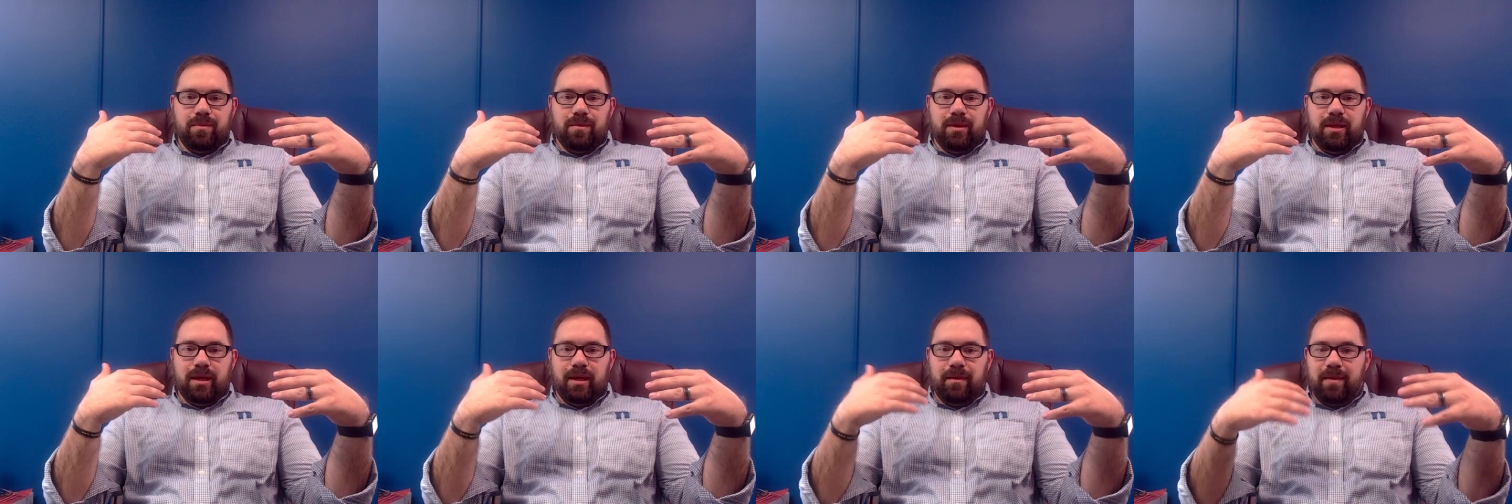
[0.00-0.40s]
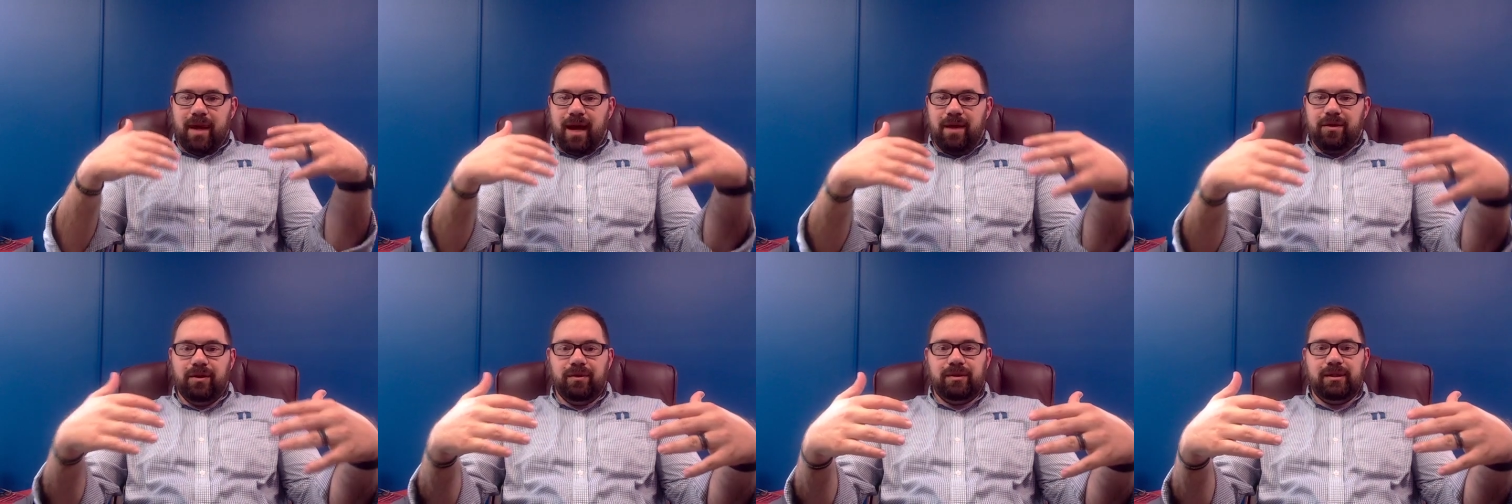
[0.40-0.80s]

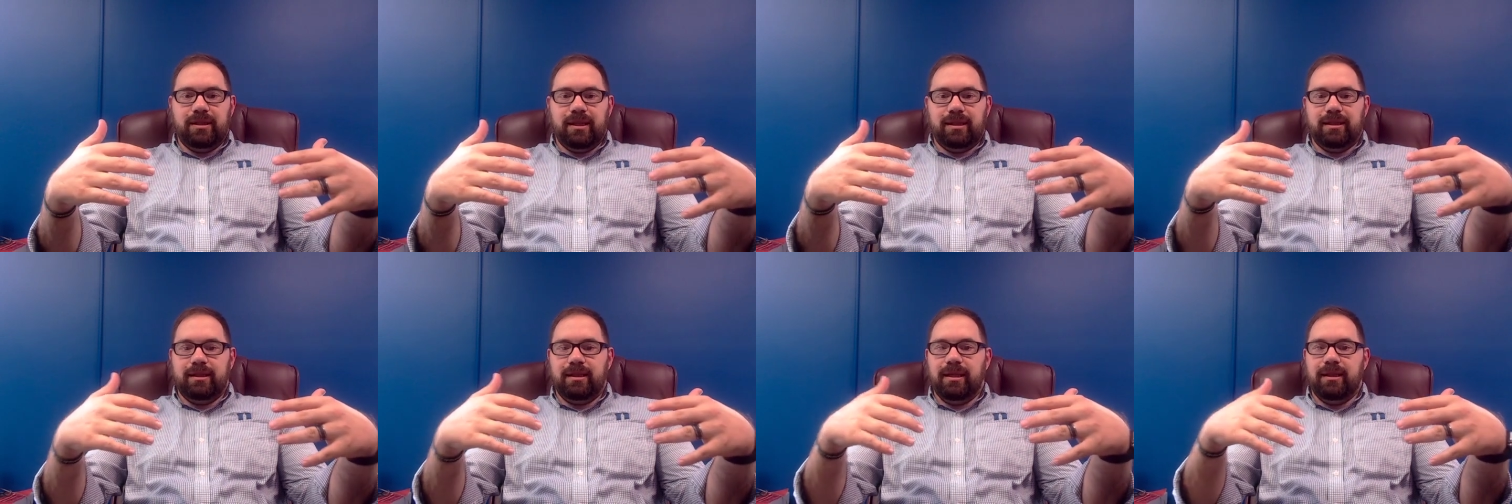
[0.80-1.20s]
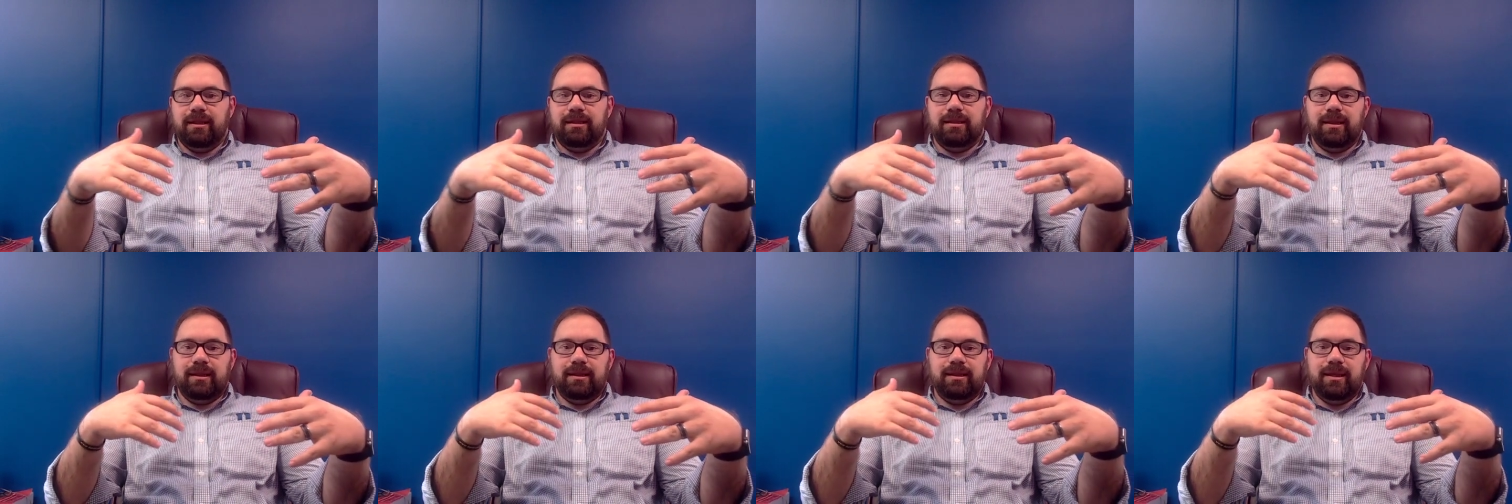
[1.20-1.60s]
Matthew
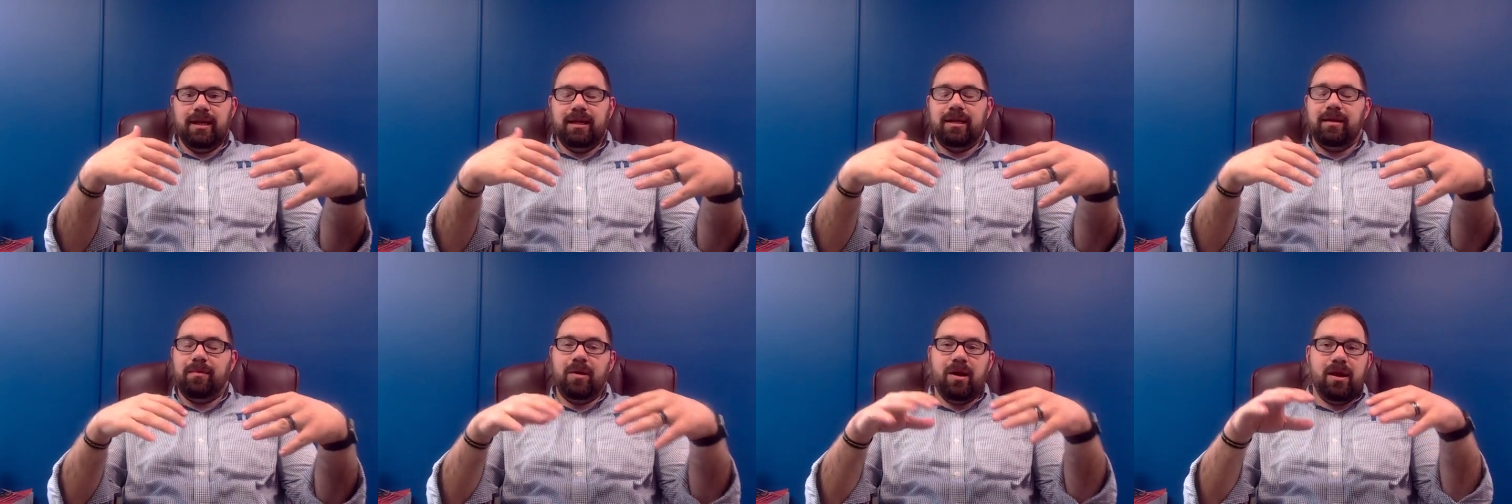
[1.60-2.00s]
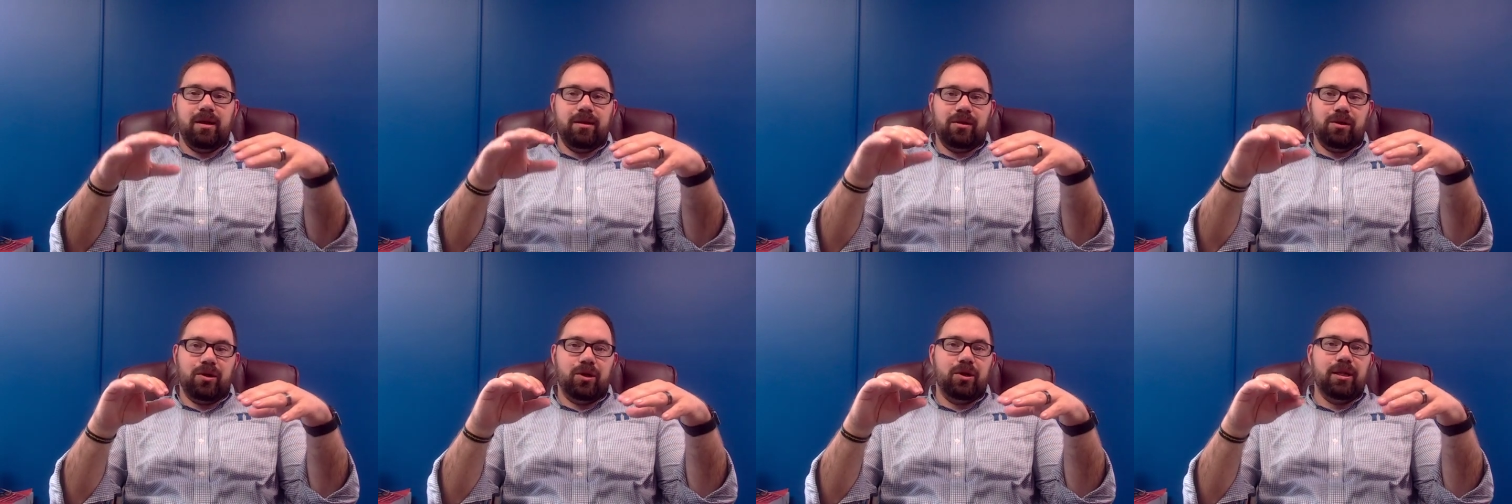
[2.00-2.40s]
16:16,
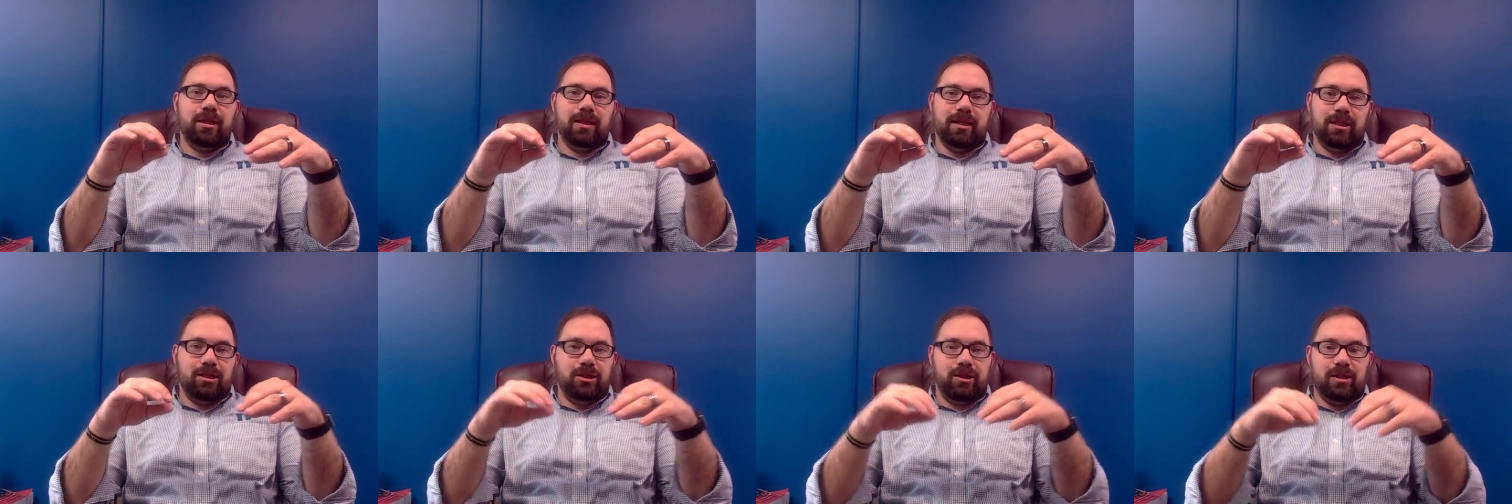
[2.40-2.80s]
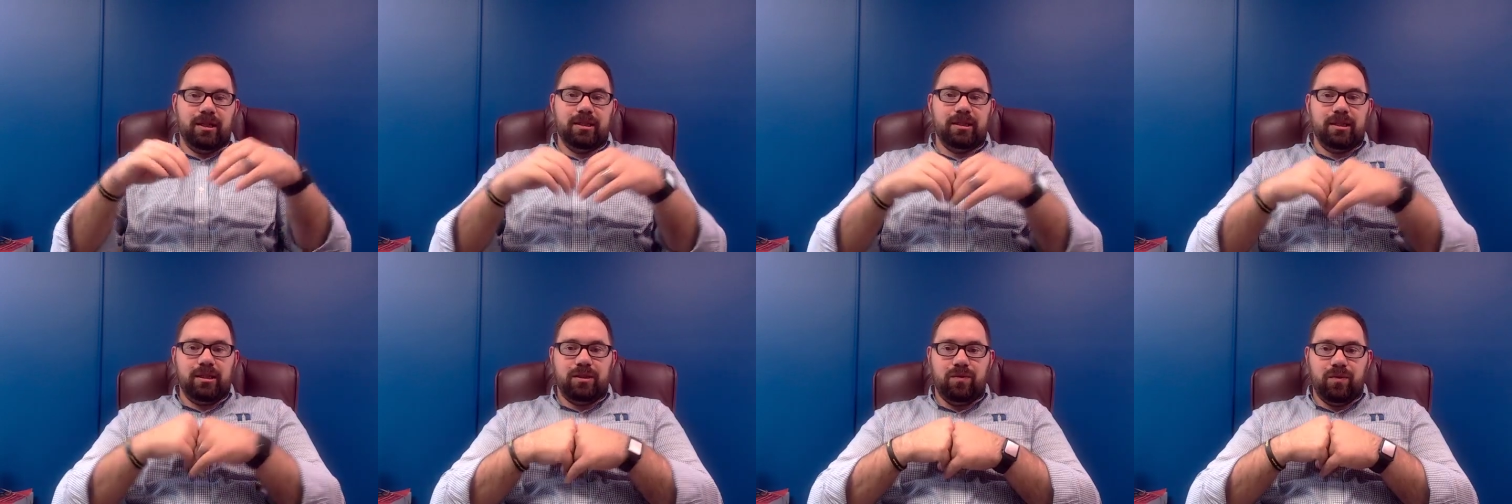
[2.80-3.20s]
upon learning that
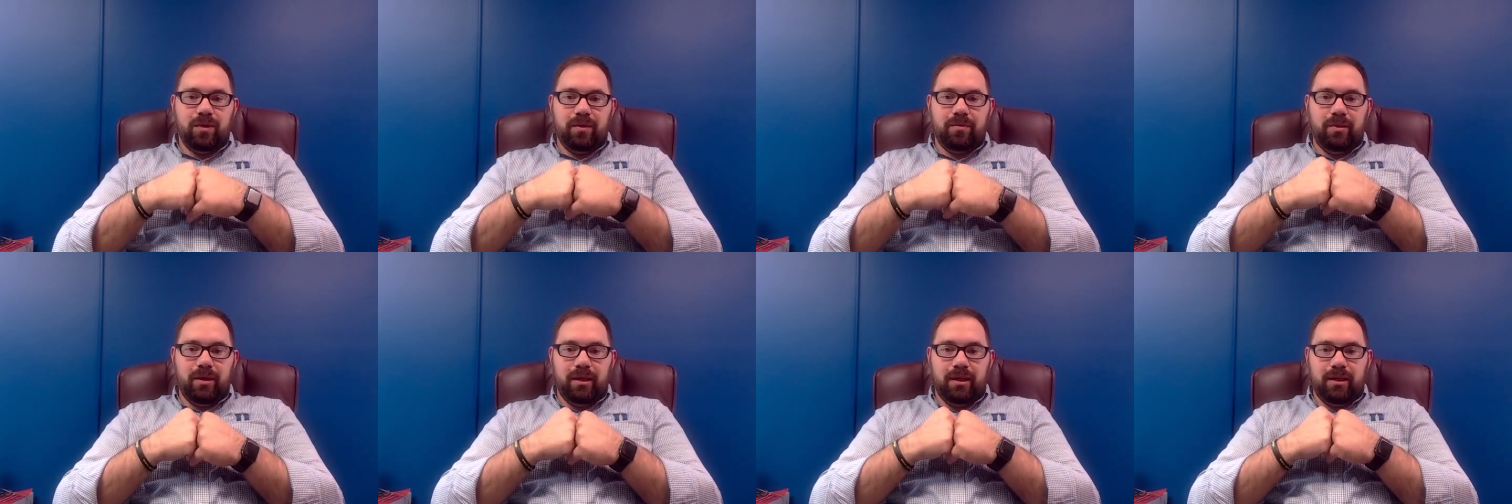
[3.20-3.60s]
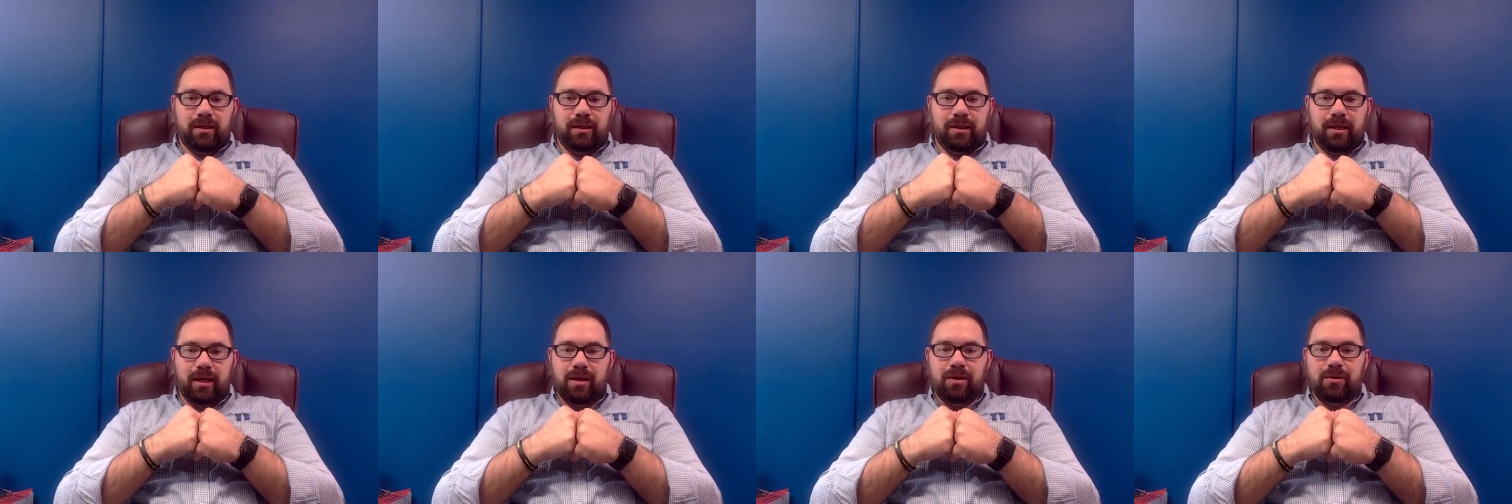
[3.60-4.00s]
Jesus would be
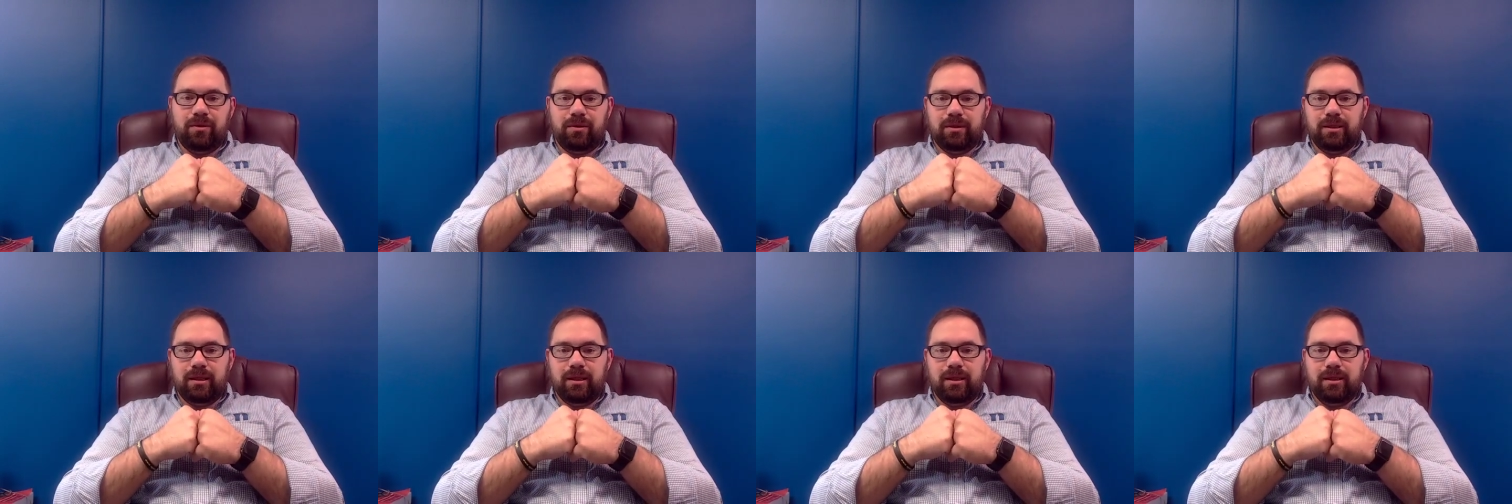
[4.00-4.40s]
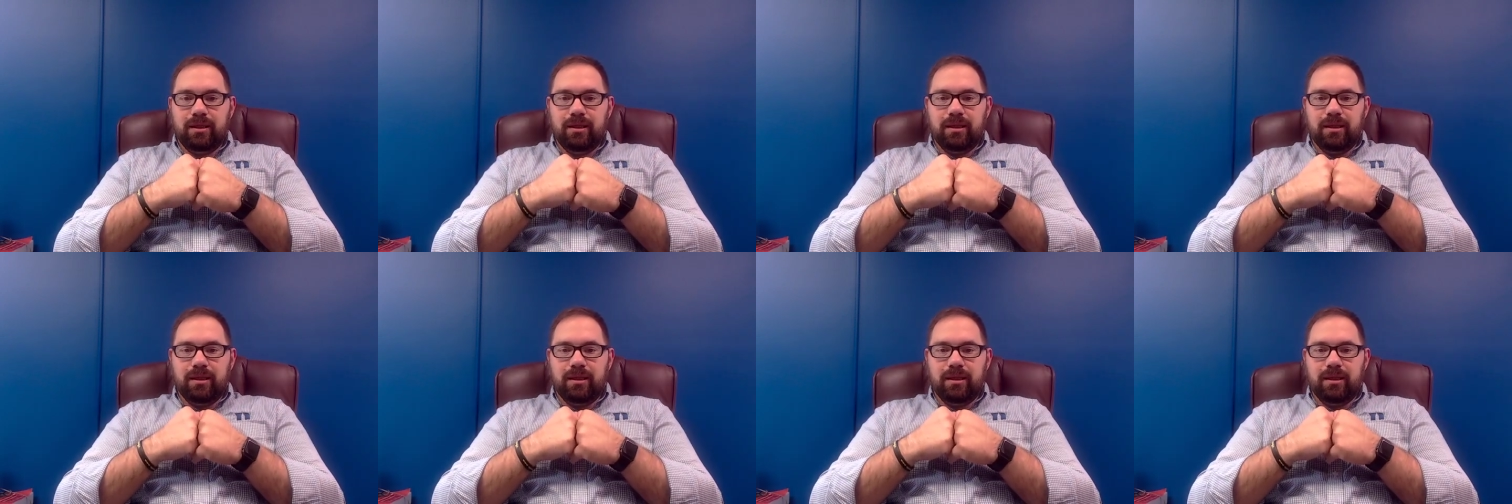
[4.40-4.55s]
killed,